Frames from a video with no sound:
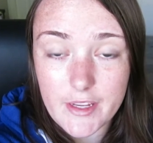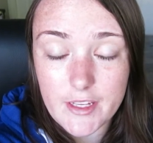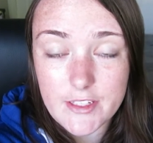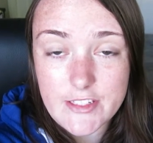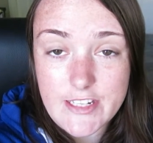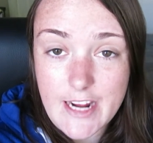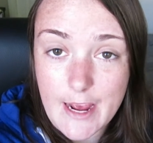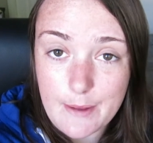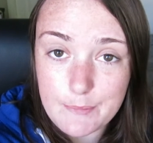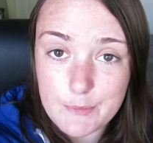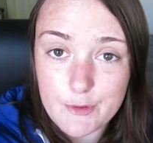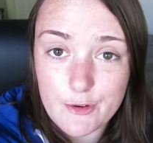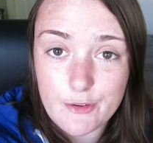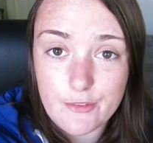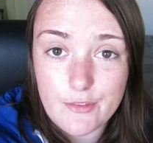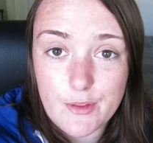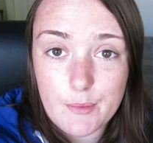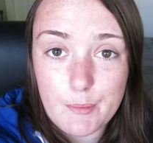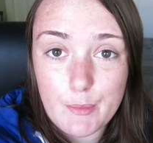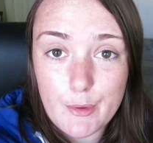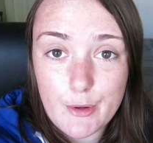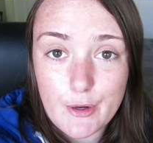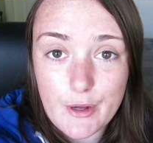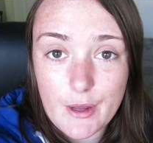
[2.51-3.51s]
a chapter of the
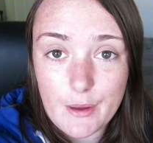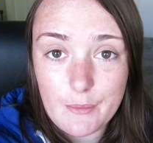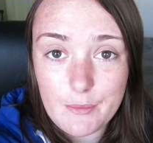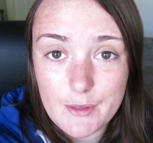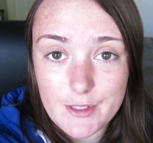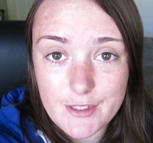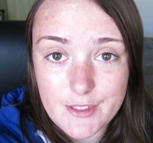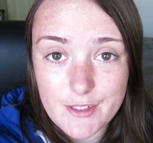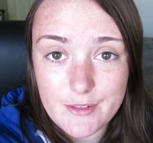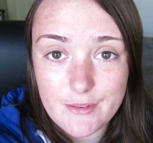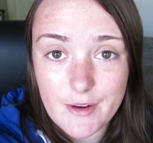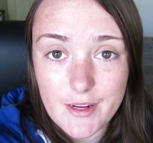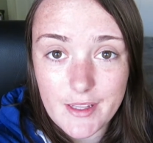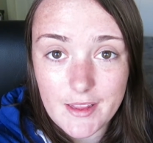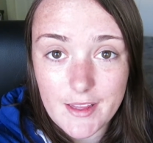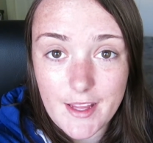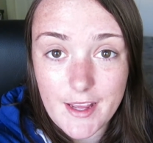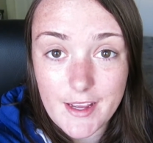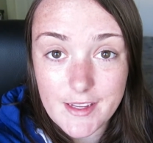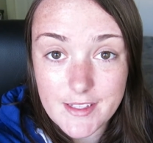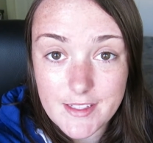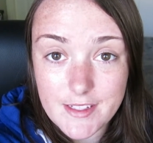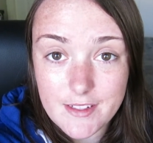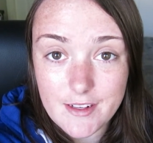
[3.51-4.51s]
book I wanted to read
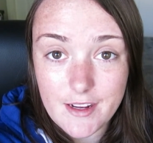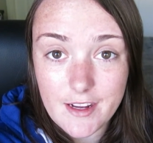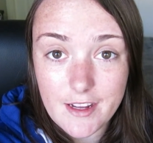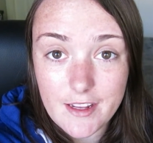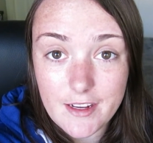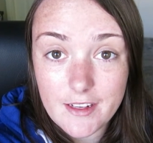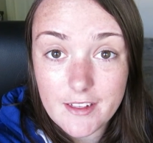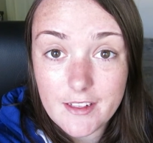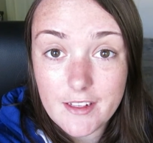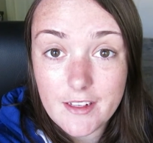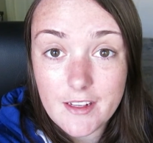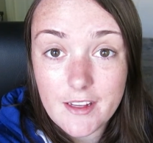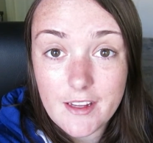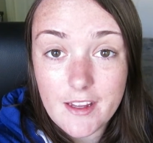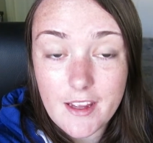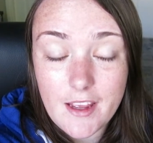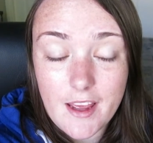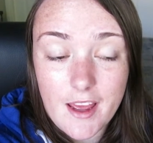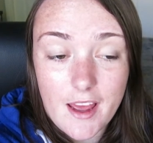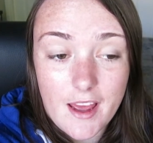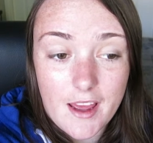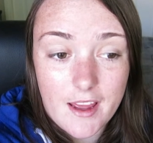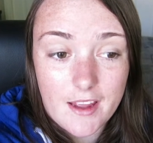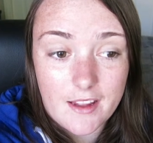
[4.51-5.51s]
last night,
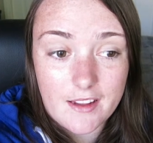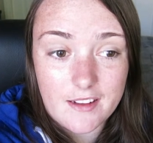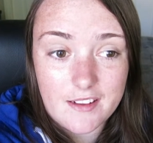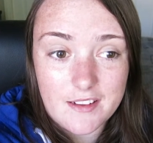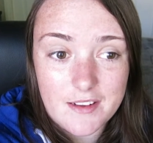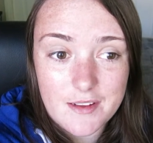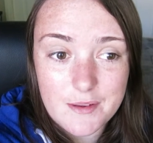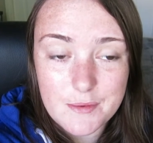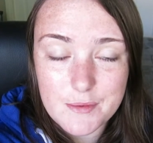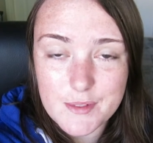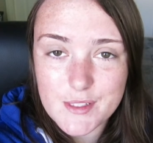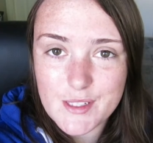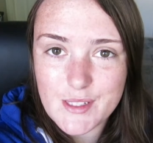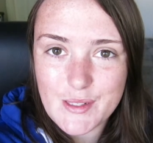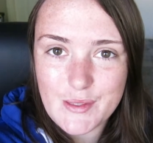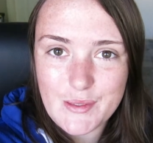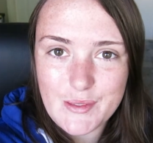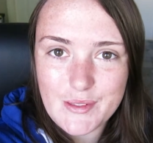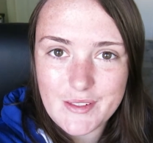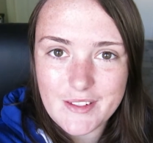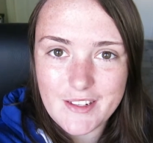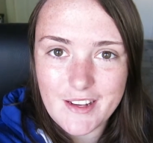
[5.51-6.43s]
and it was good.